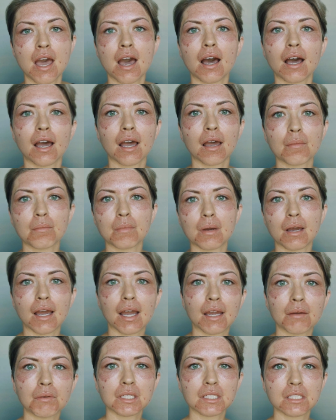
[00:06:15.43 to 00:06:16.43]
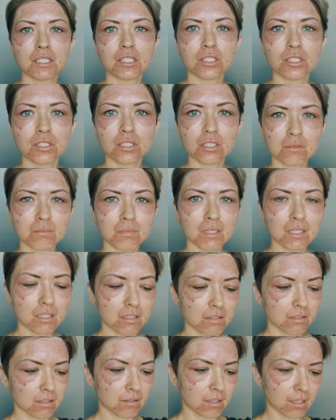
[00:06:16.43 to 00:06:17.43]
I would assume,
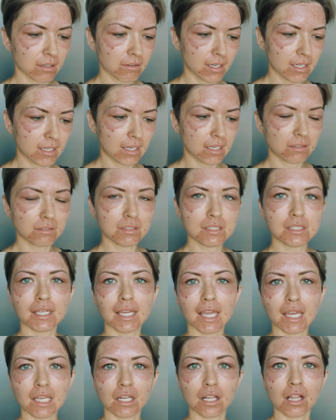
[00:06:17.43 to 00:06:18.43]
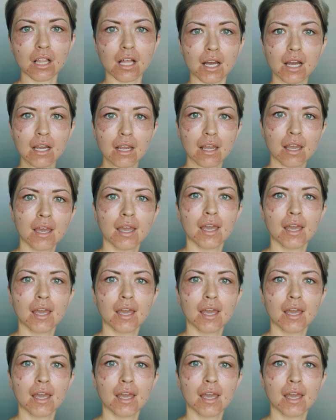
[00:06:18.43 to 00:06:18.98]
like right now it's like 8 o'clock,